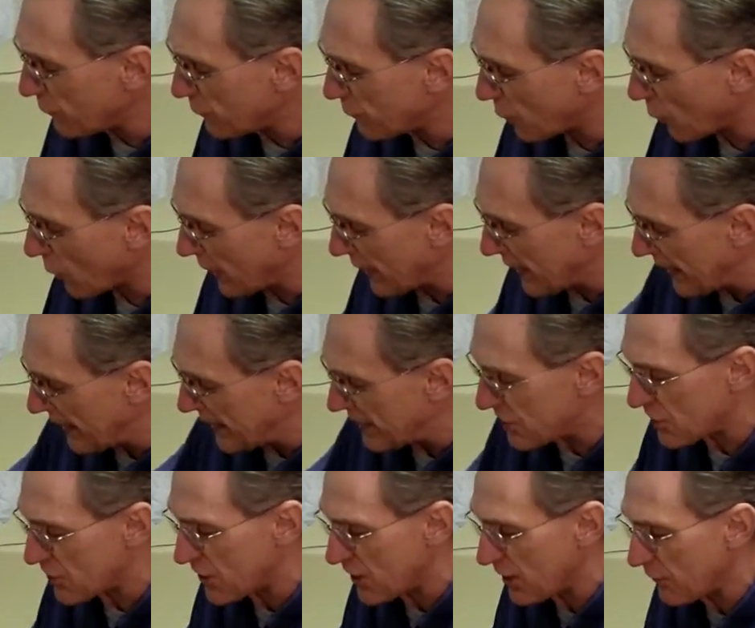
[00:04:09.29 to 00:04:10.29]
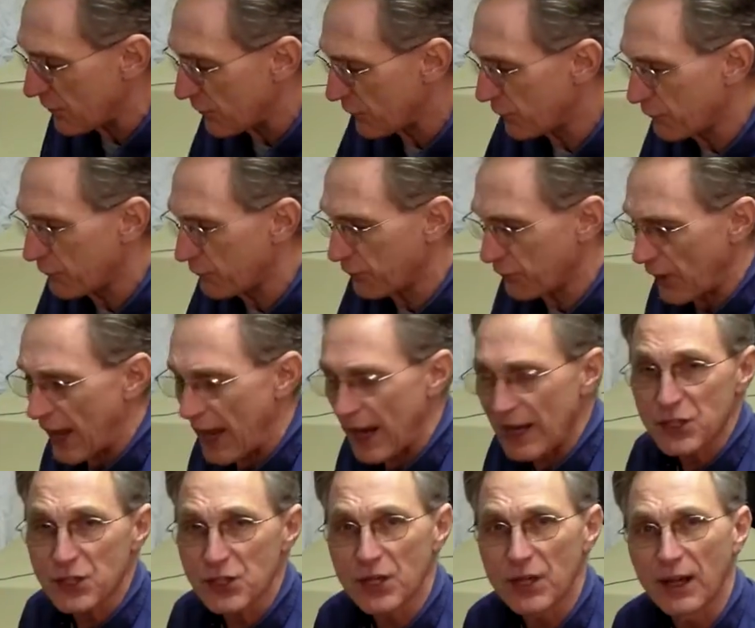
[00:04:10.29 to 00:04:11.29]
for each
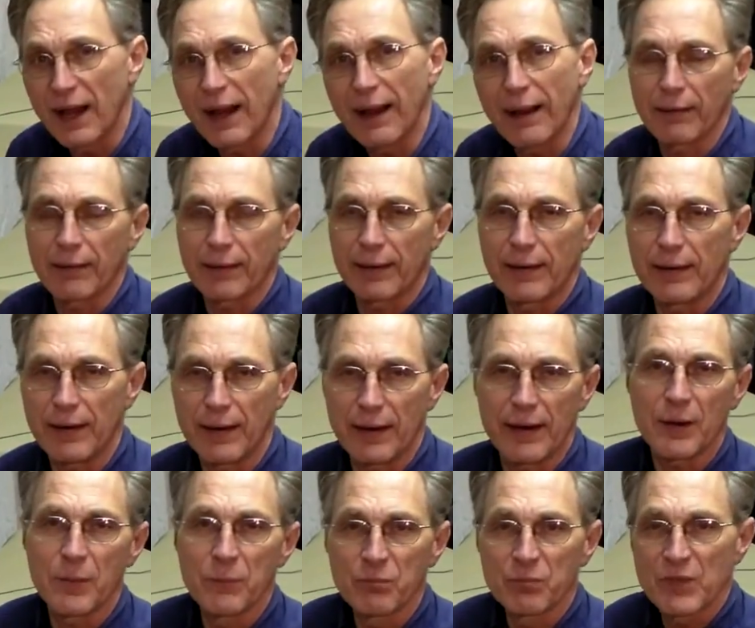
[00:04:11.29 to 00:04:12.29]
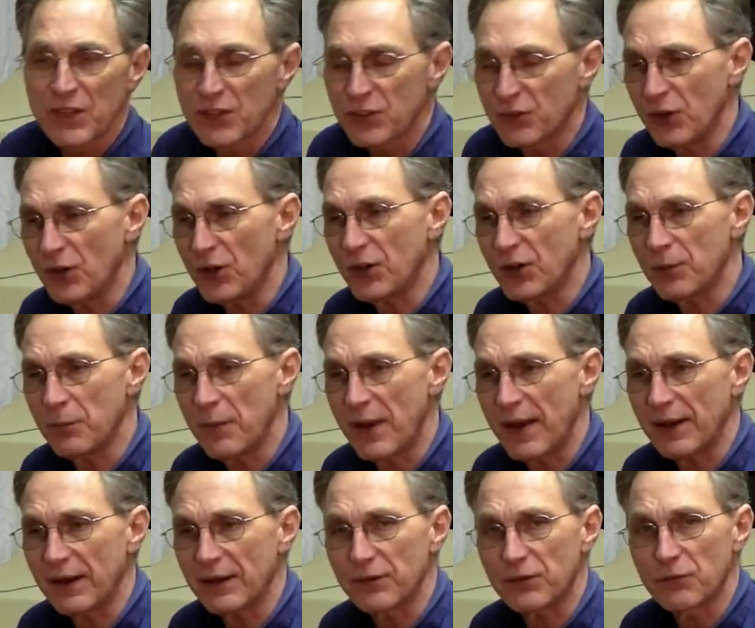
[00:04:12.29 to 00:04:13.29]
flash LED. So you can
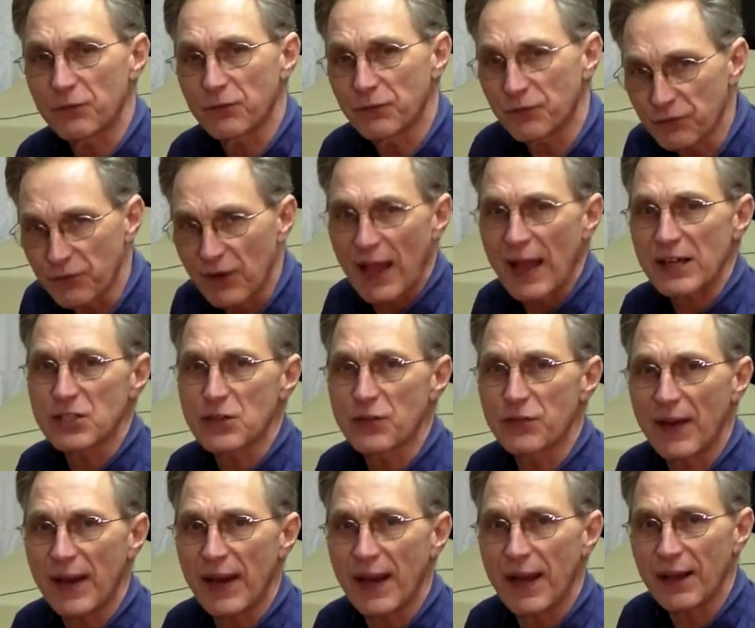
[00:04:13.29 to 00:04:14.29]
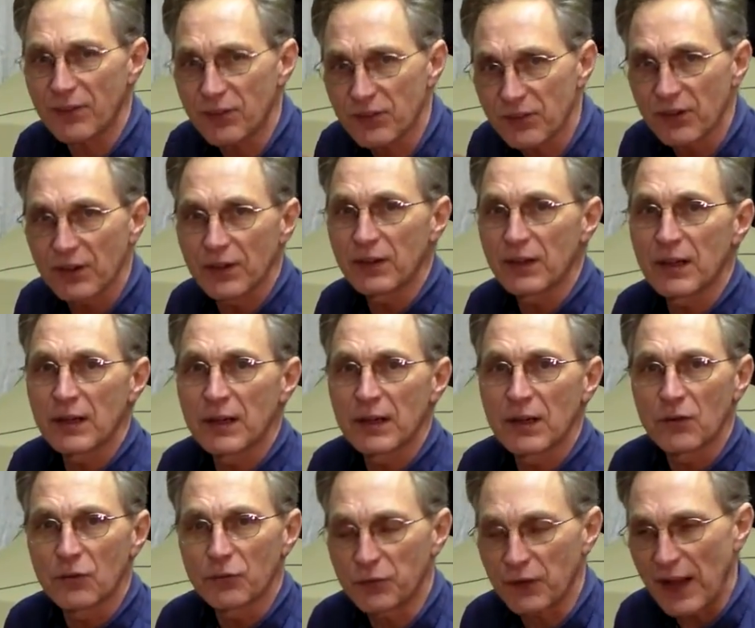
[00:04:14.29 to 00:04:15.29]
make it flash fast,
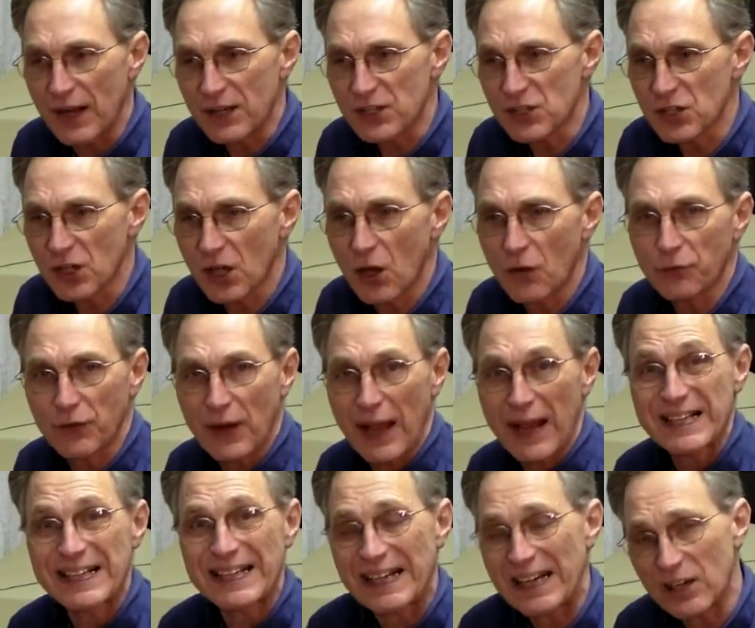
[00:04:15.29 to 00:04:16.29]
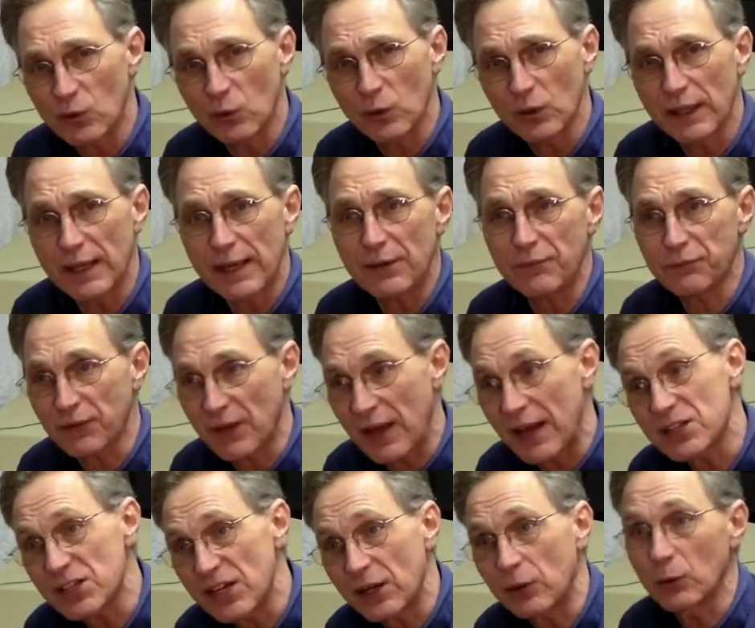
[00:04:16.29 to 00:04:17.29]
flash slow, flash equally,
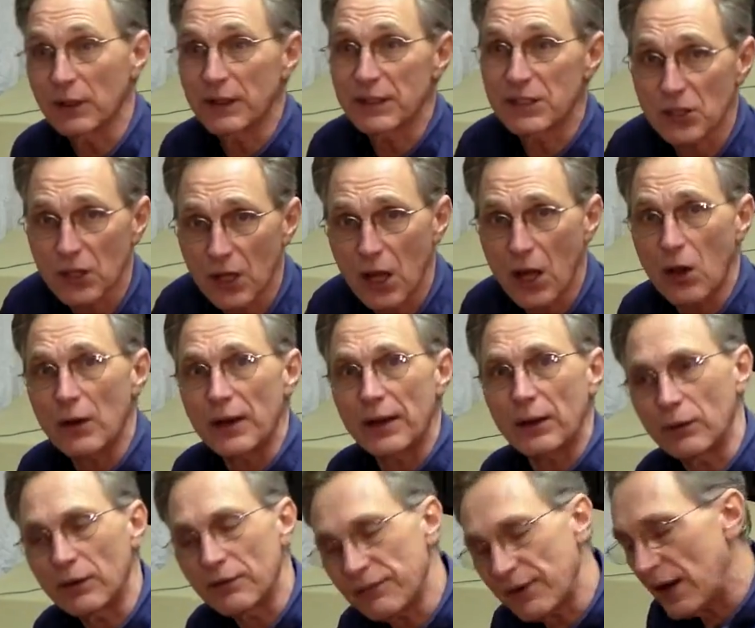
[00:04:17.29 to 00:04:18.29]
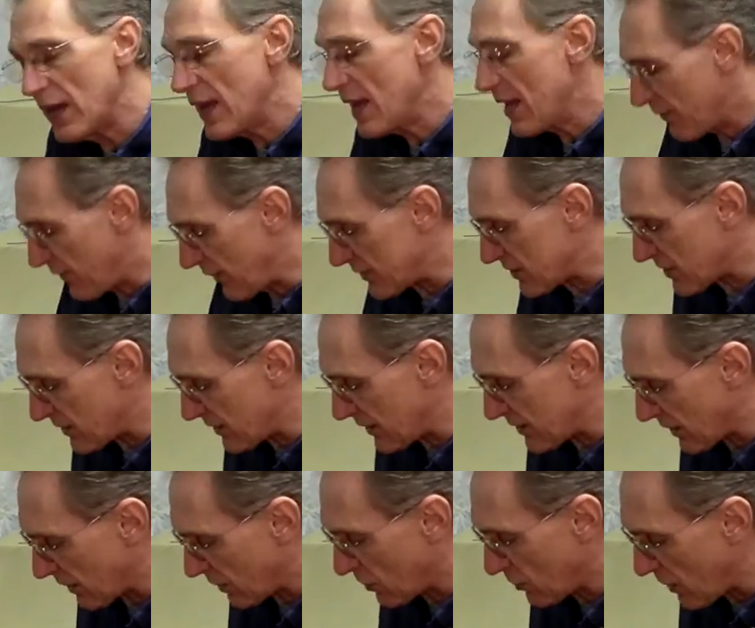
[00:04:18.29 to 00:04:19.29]
flash equally slow, equally fast. That's,
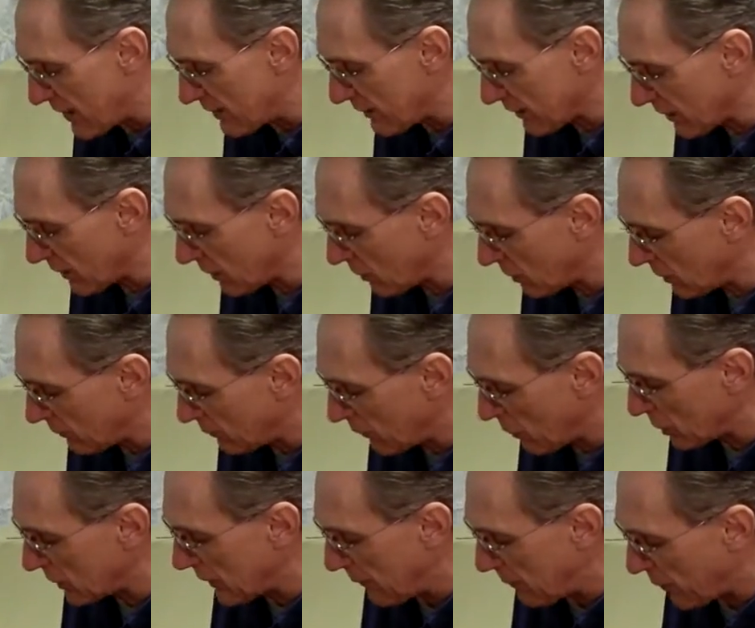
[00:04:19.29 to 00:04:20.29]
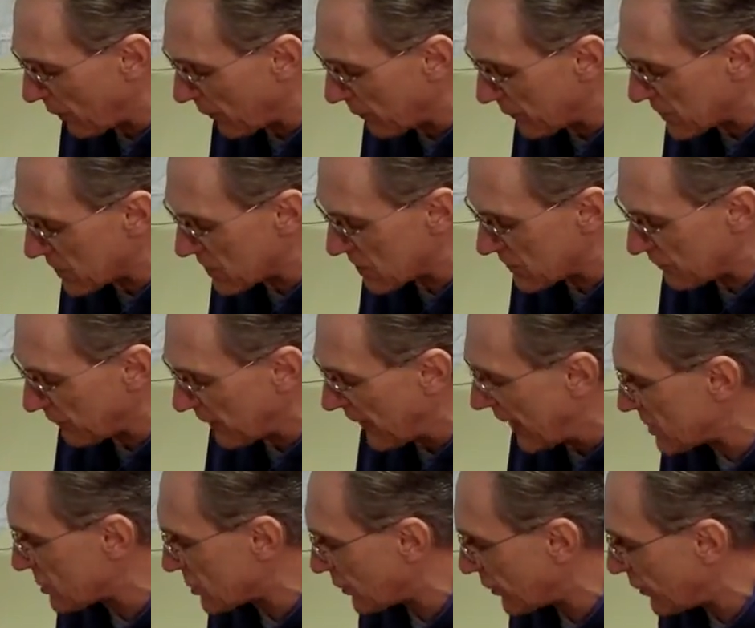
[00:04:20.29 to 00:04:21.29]
it's a great little multi-purpose
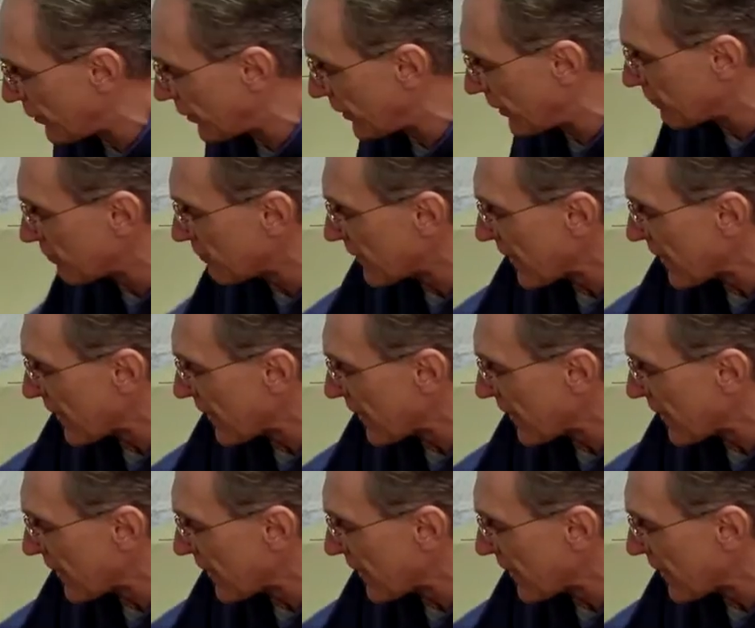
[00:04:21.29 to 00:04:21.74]
flasher unit.